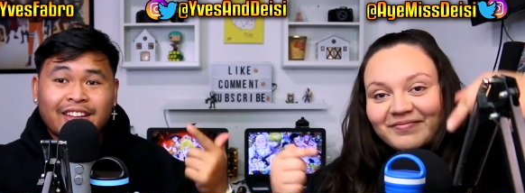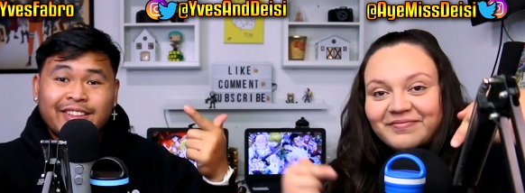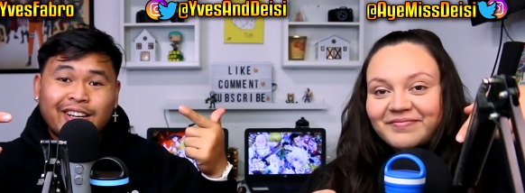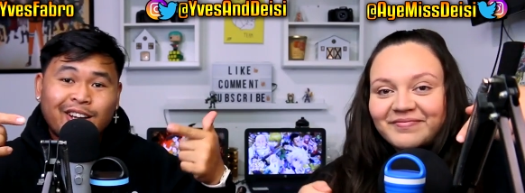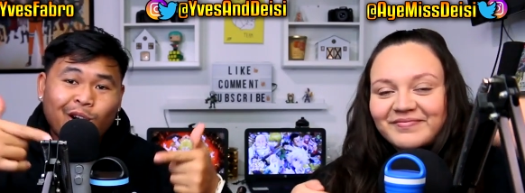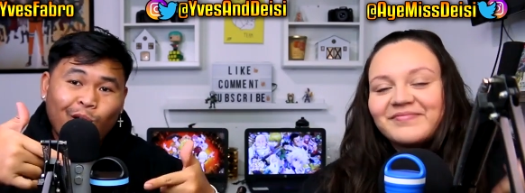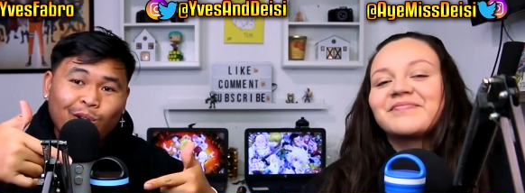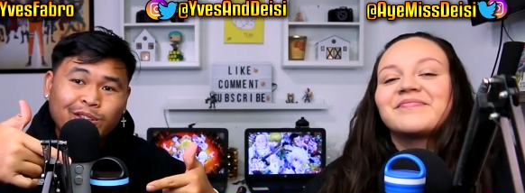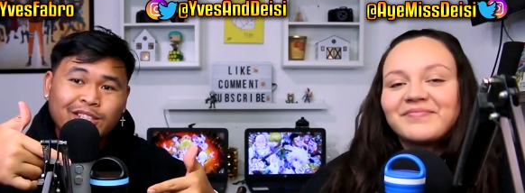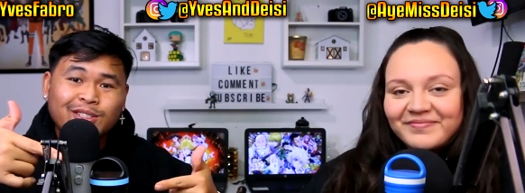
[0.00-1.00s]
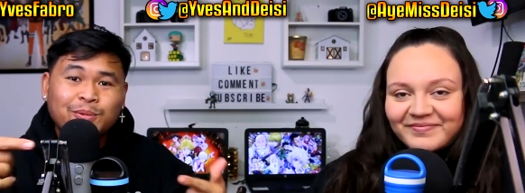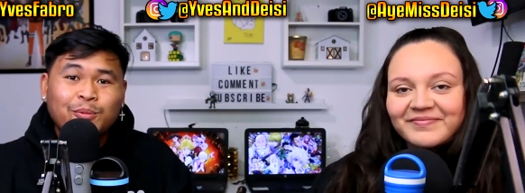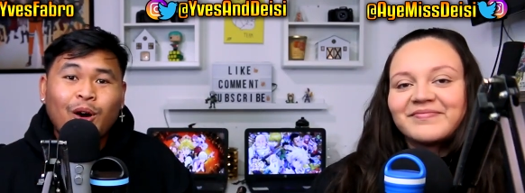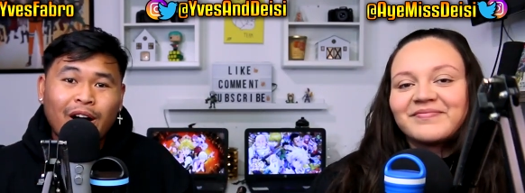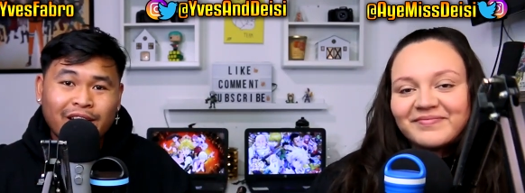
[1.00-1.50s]
Speaker 1: The
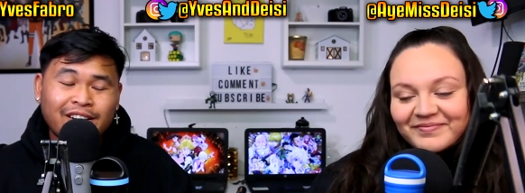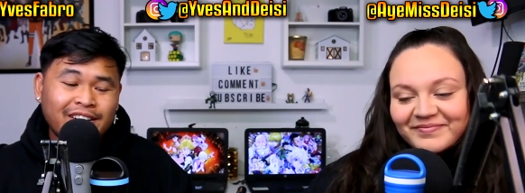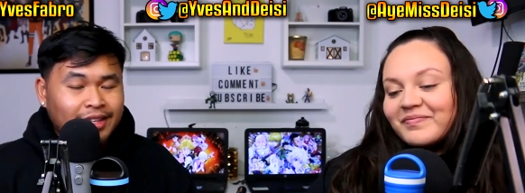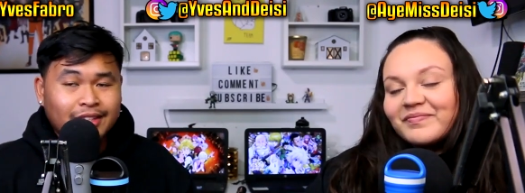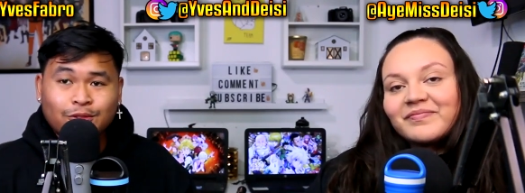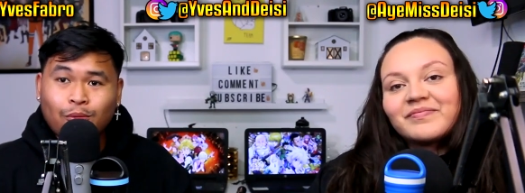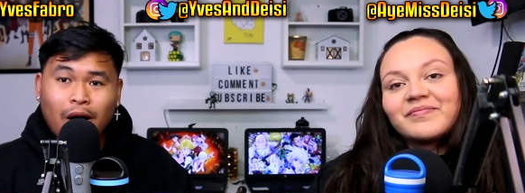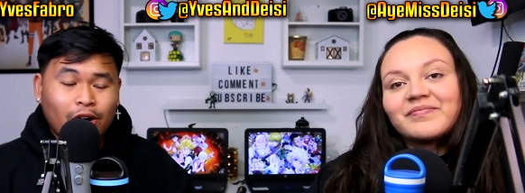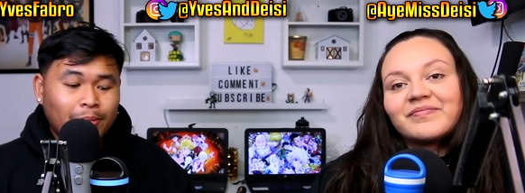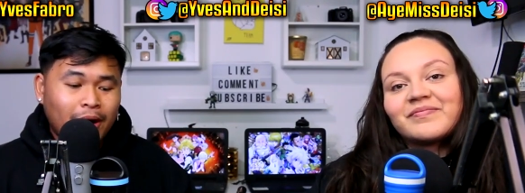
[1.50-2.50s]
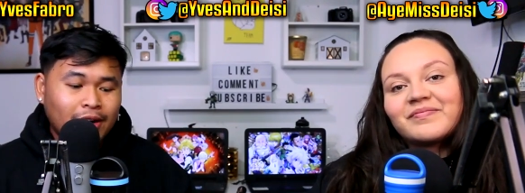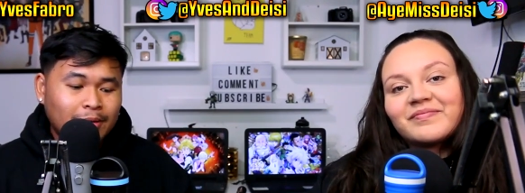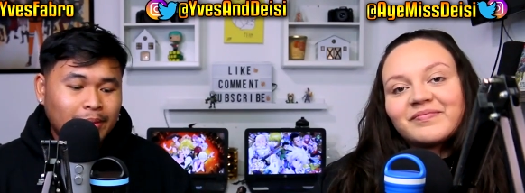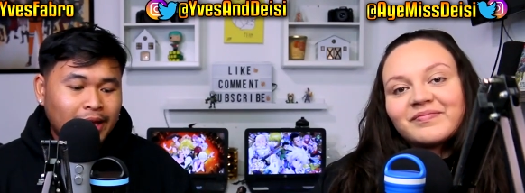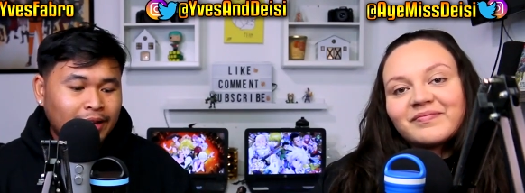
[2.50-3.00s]
Coldest Water. This water
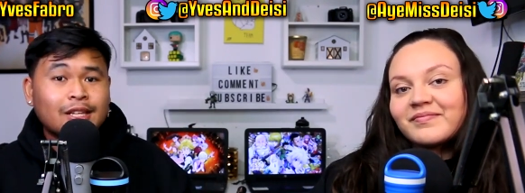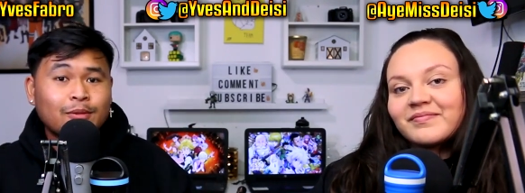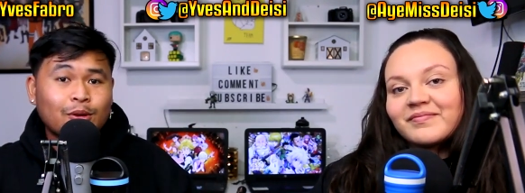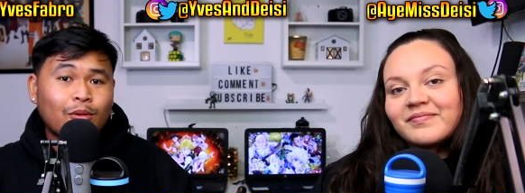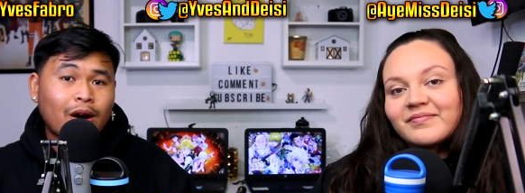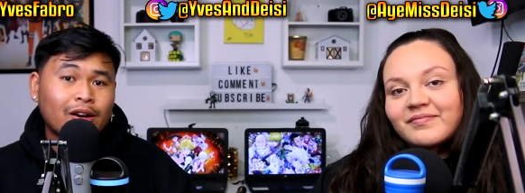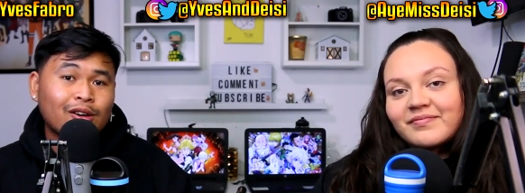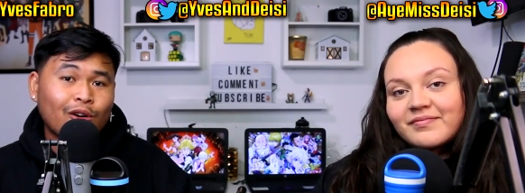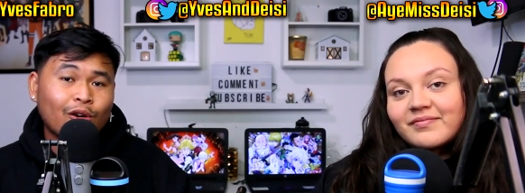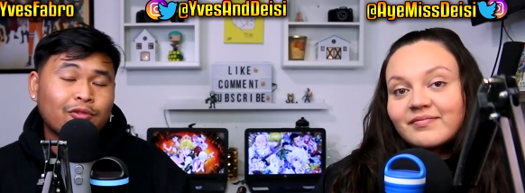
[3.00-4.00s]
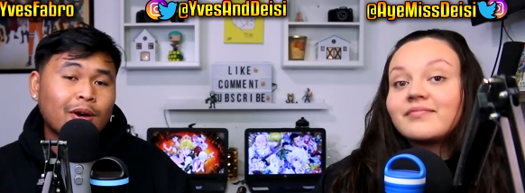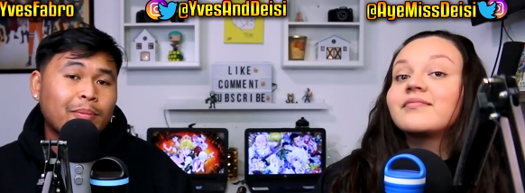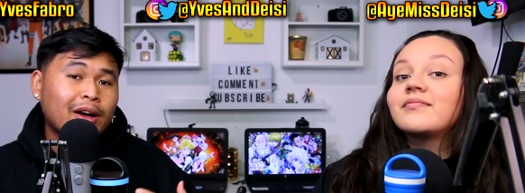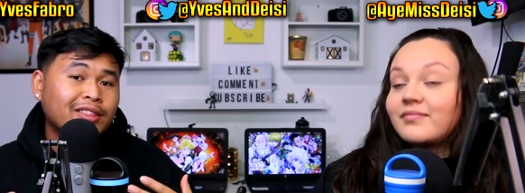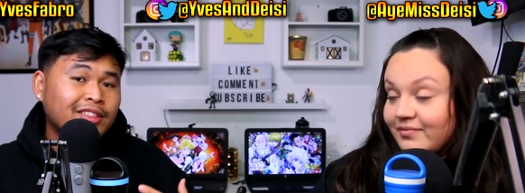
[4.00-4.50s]
bottle, man, keep your water cold for
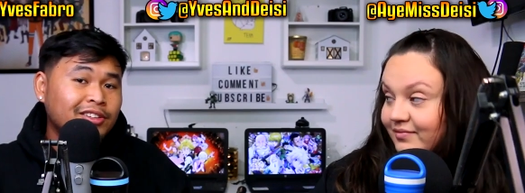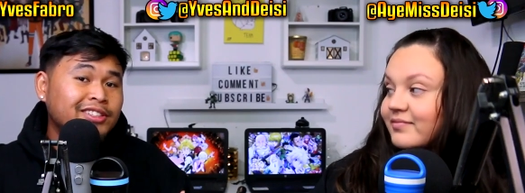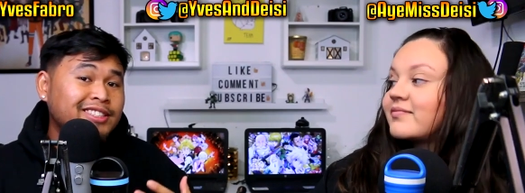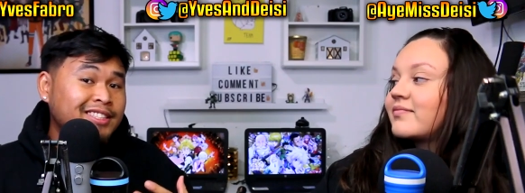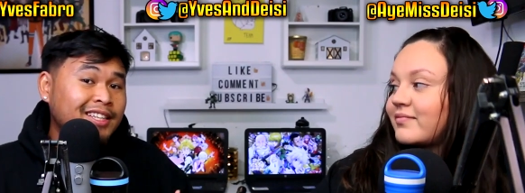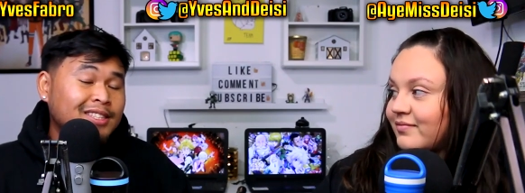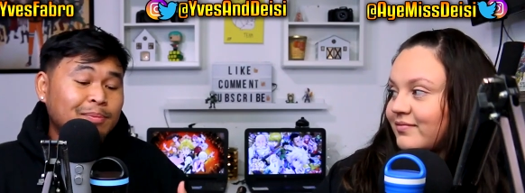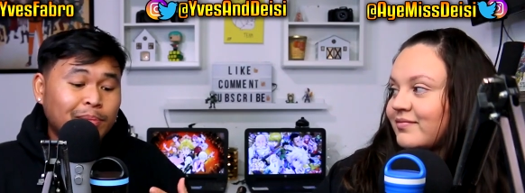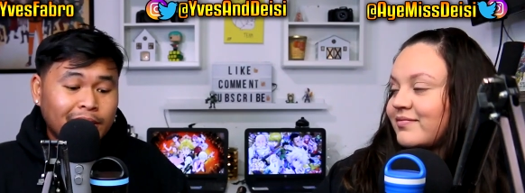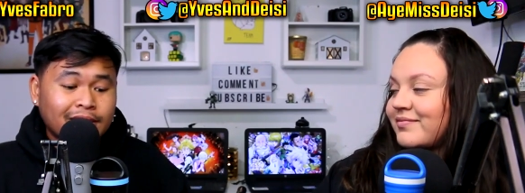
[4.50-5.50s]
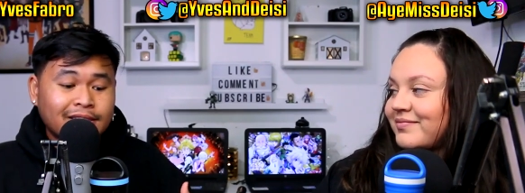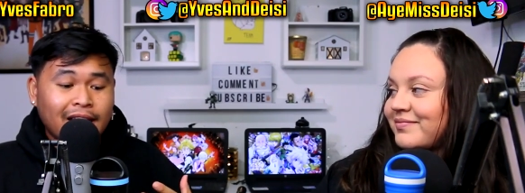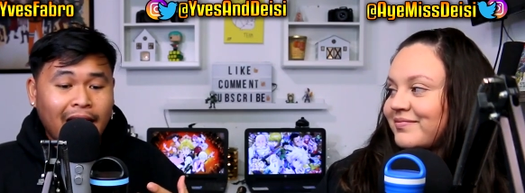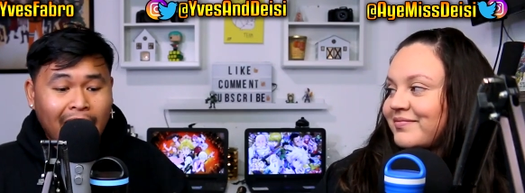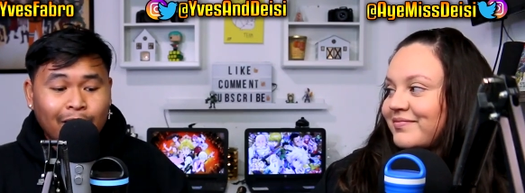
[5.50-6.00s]
about thirty-six
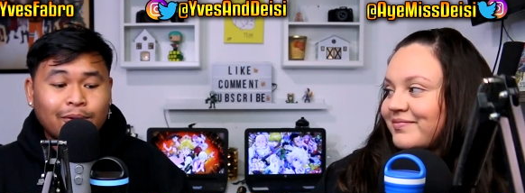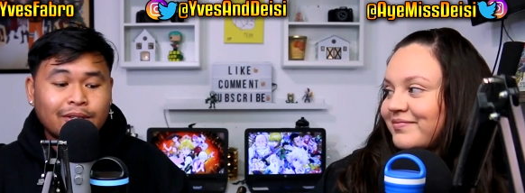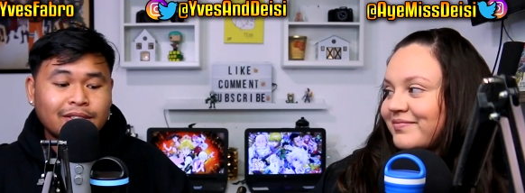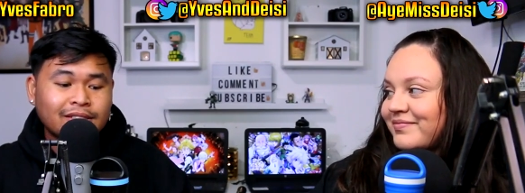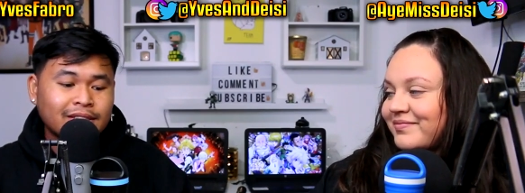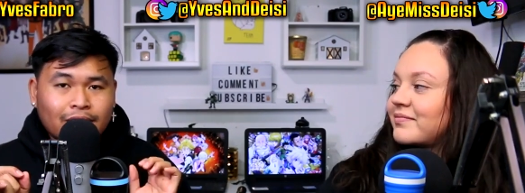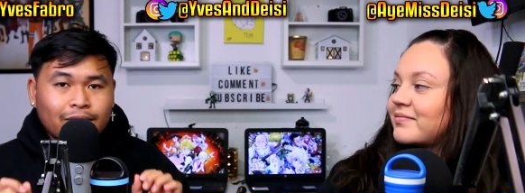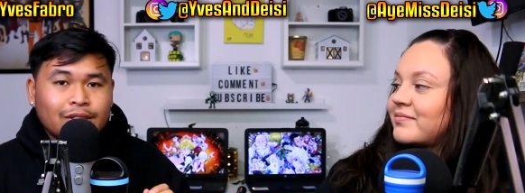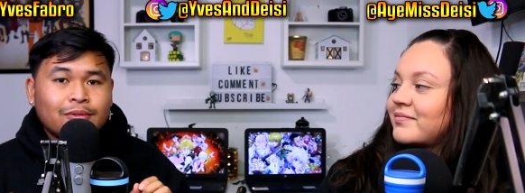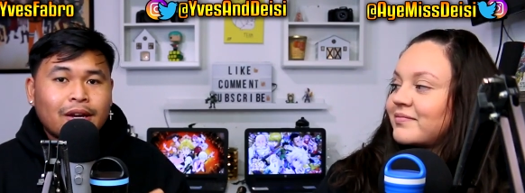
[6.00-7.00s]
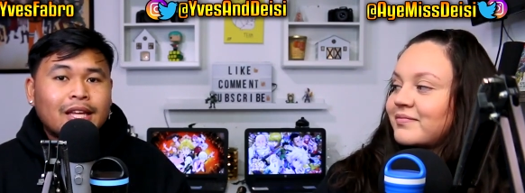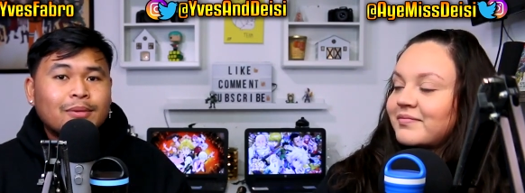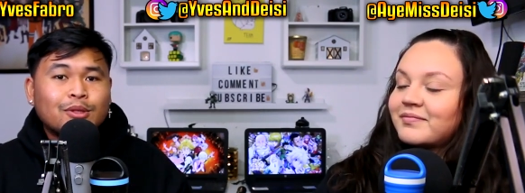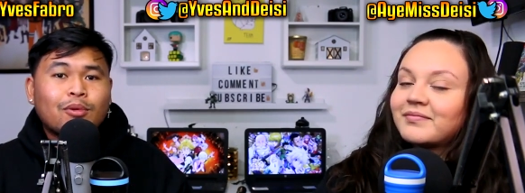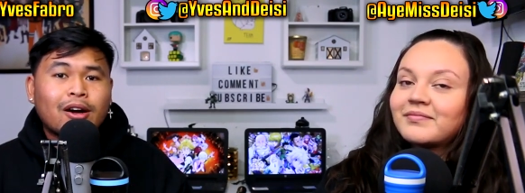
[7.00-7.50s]
plus hours. The reason why
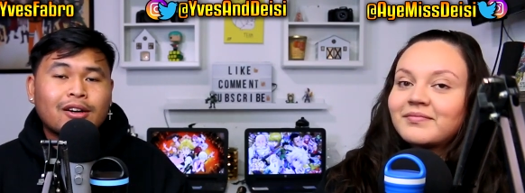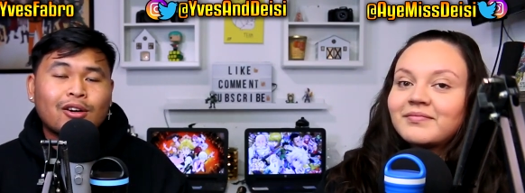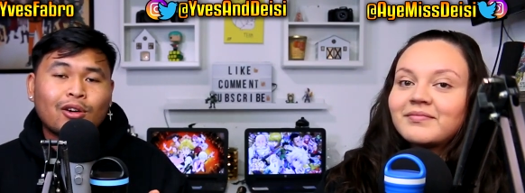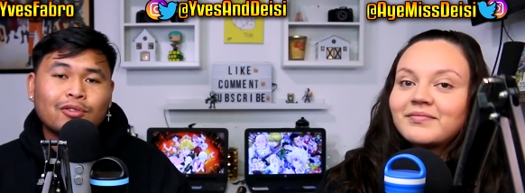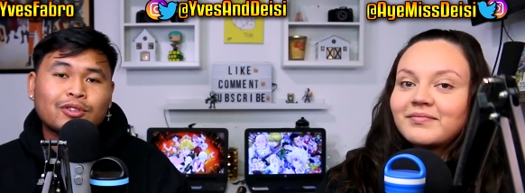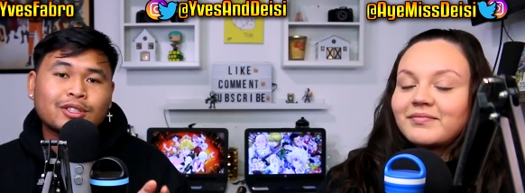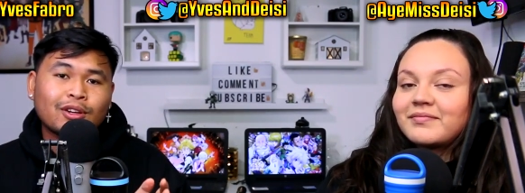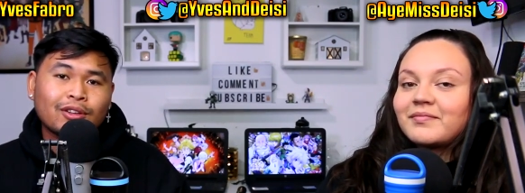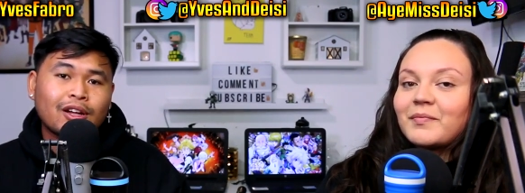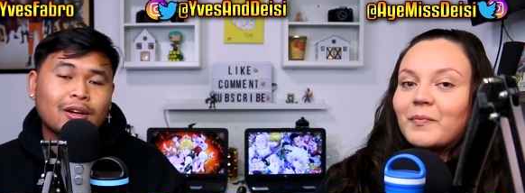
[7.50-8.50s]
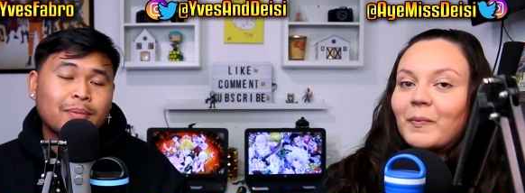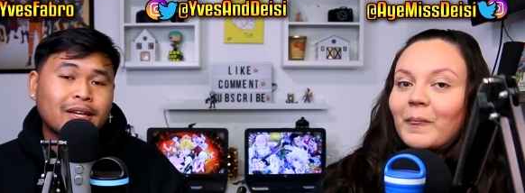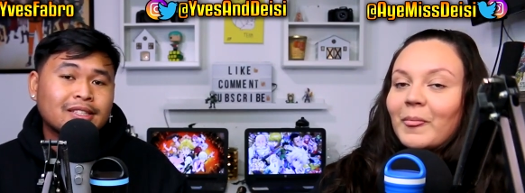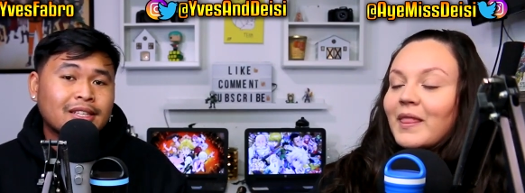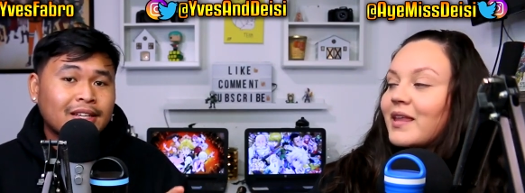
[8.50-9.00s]
it keeps your water cold for so long
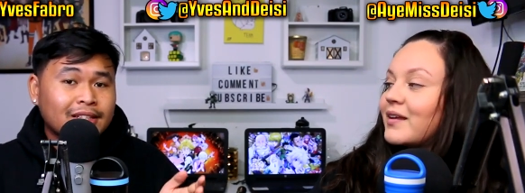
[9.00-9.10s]
because it